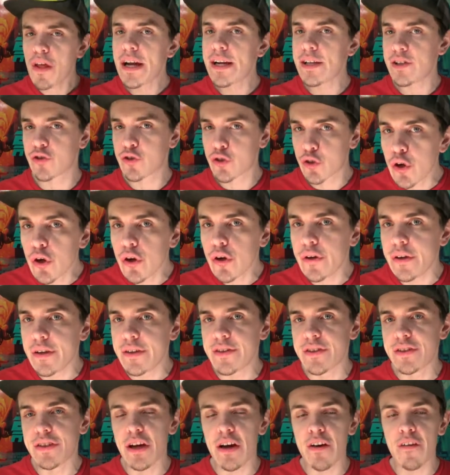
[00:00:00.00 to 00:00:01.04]
that is good
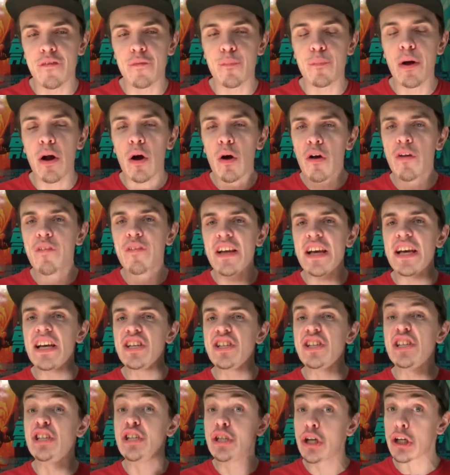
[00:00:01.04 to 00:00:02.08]
and stuff, but all of it
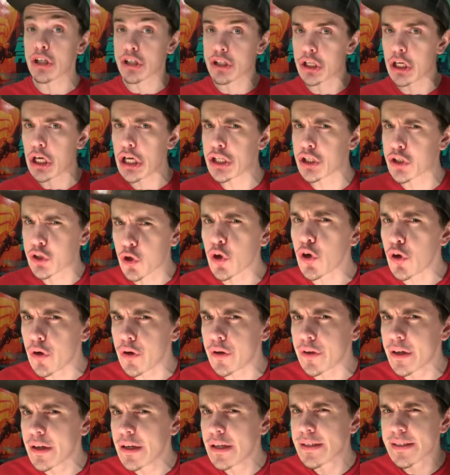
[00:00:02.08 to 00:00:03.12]
is just, it's
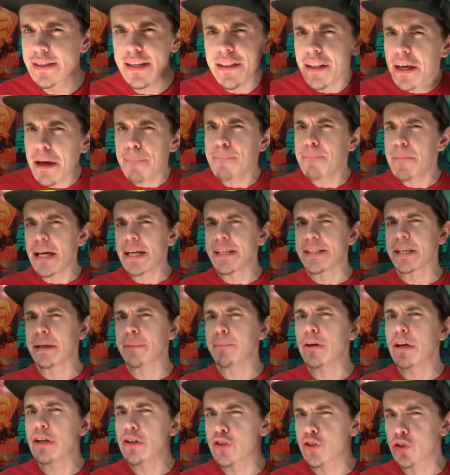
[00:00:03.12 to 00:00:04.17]
good. It's nothing amazing,
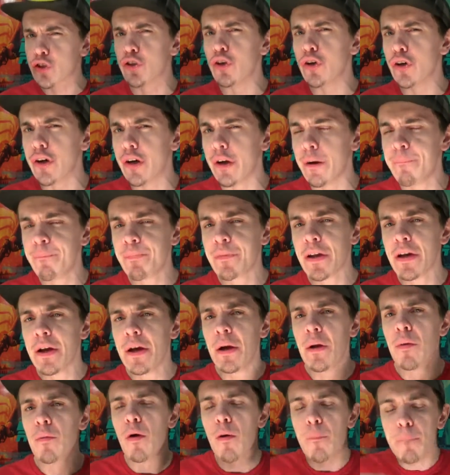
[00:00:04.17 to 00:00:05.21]
but it's good.
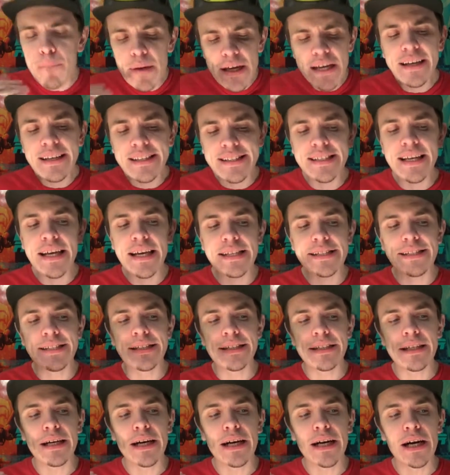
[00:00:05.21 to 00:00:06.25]
What makes
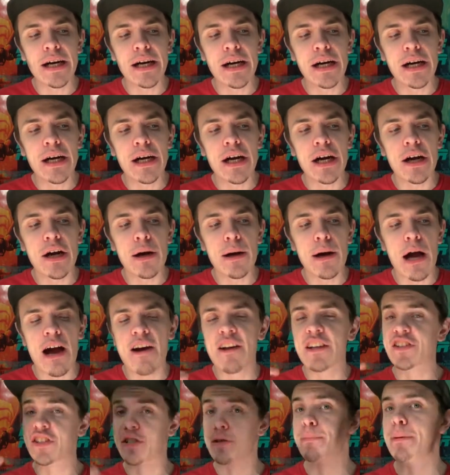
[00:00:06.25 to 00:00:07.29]
it
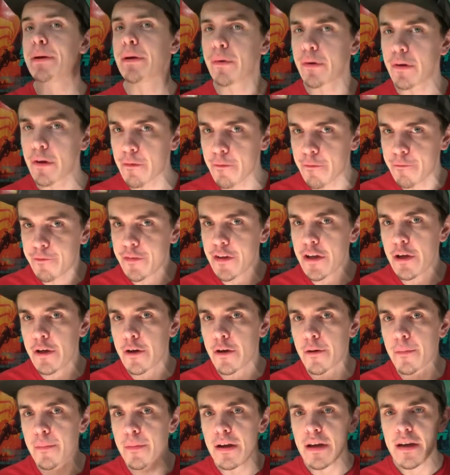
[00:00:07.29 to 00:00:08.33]
a superior
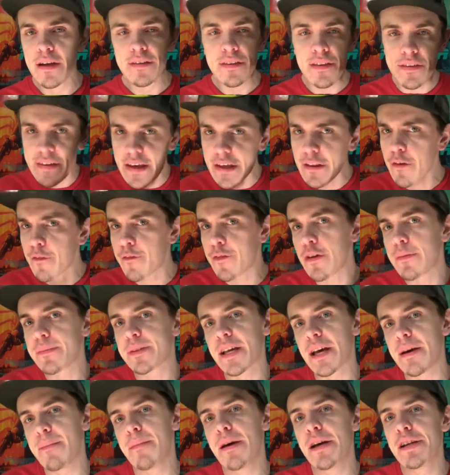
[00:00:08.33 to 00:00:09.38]
film than the other films
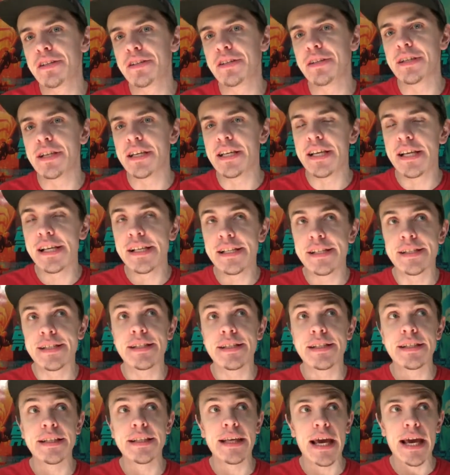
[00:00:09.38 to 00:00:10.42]
I mentioned is
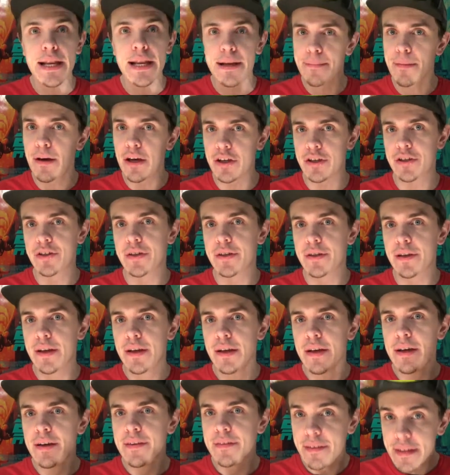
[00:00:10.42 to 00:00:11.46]
the animation.
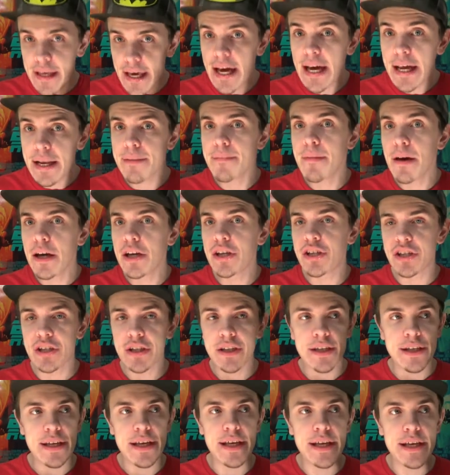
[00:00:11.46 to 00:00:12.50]
The
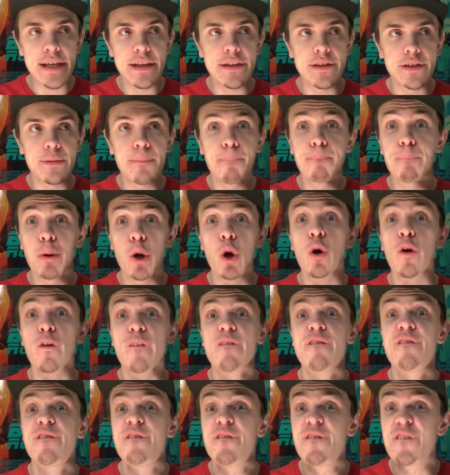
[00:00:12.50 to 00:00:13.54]
animation is
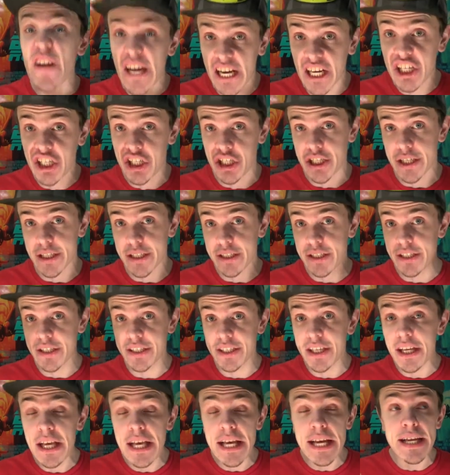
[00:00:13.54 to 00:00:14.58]
perfection.
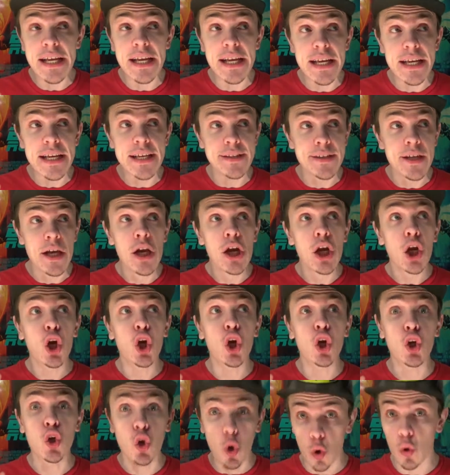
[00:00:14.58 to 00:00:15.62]
Just, it is
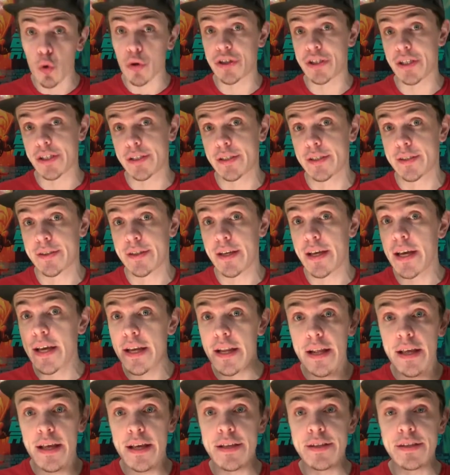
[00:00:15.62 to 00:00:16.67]
gorgeous.
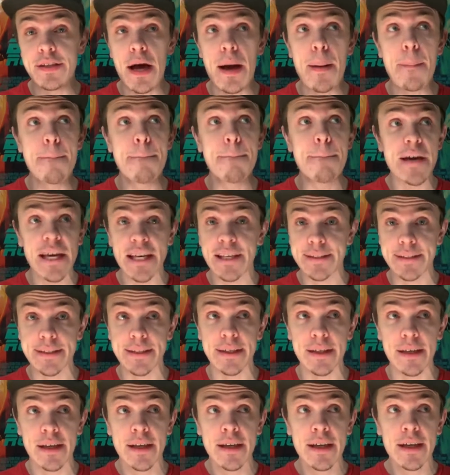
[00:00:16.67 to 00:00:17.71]
It is
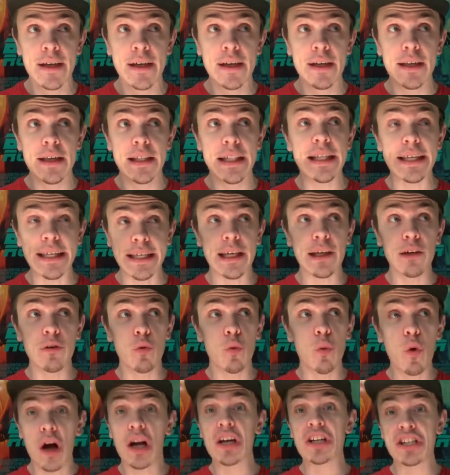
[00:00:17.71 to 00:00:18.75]
amazing. Like,
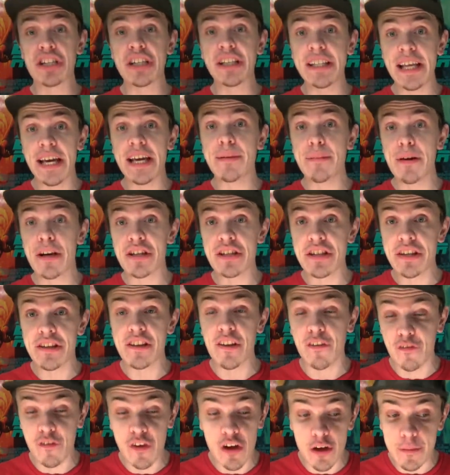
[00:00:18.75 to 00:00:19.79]
watching the animation in
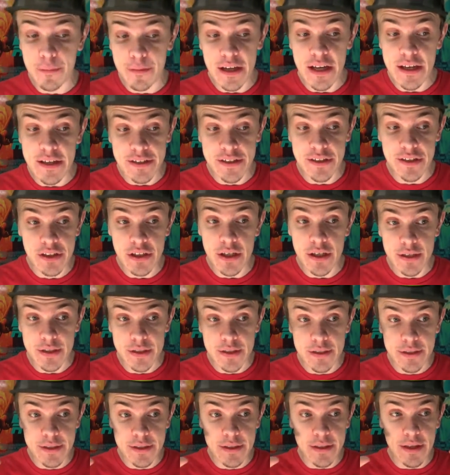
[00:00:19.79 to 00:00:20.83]
this film is
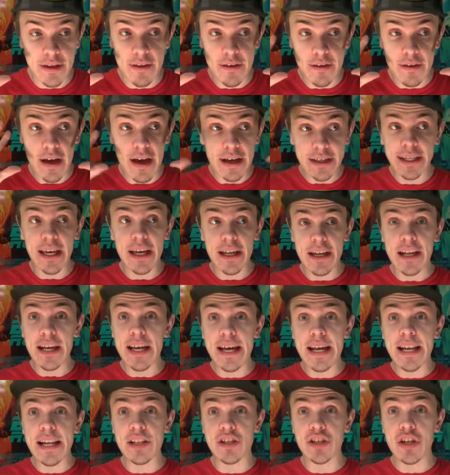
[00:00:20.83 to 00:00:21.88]
just, again, it
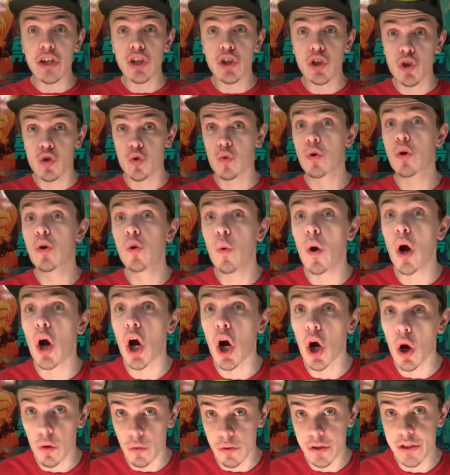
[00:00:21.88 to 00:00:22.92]
is true
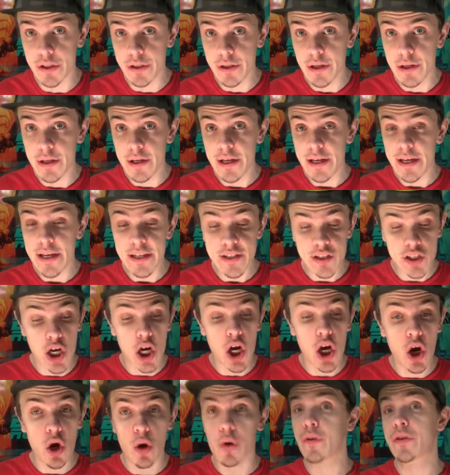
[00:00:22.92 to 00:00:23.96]
art. It is
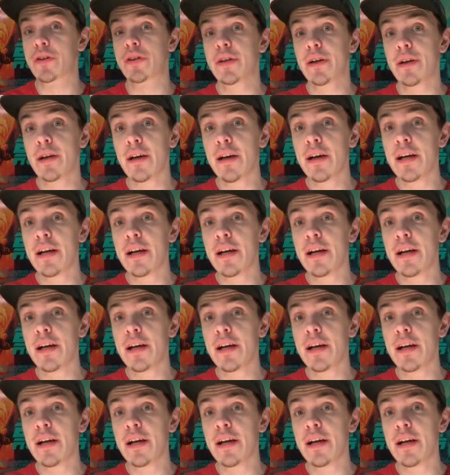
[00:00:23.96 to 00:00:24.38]
art.